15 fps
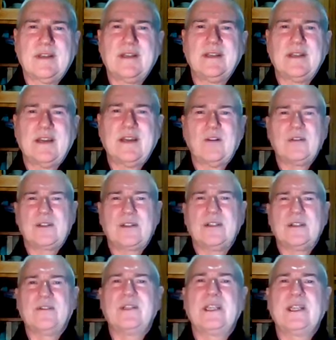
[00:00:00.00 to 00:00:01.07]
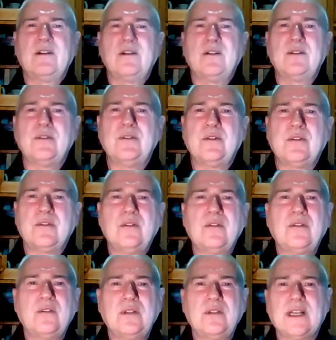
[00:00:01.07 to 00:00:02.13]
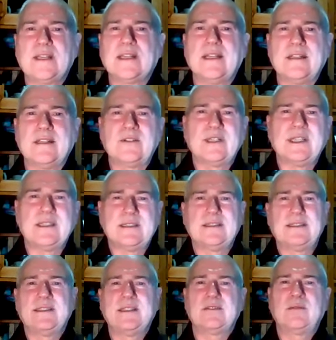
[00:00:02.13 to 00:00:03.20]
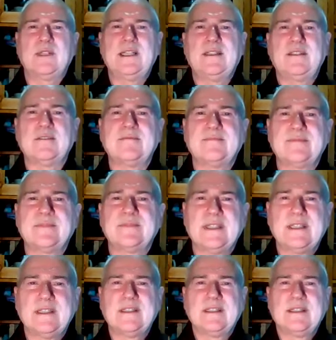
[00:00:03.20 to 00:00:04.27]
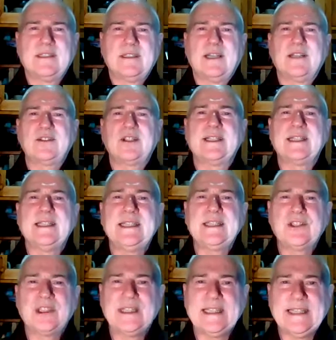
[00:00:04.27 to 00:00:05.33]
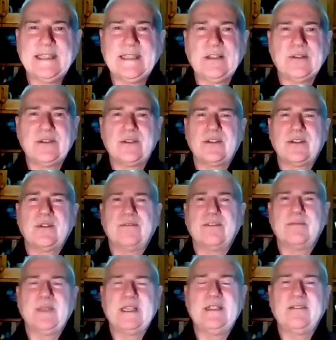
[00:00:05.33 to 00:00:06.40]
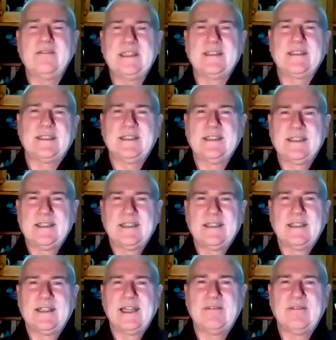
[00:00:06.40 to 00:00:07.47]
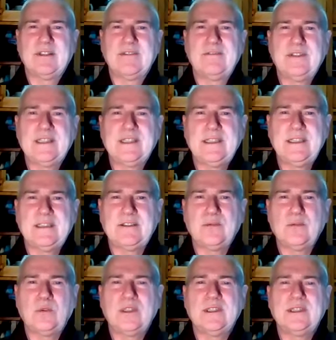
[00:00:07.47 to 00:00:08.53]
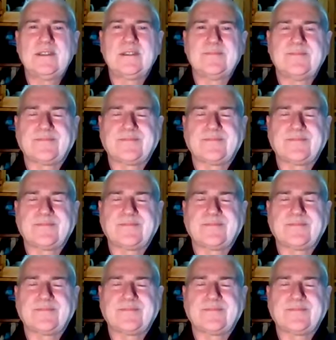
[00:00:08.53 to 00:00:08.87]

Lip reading: And now also include all other countries as well. Actually, initially, those you're familiar with and have an affinity towards,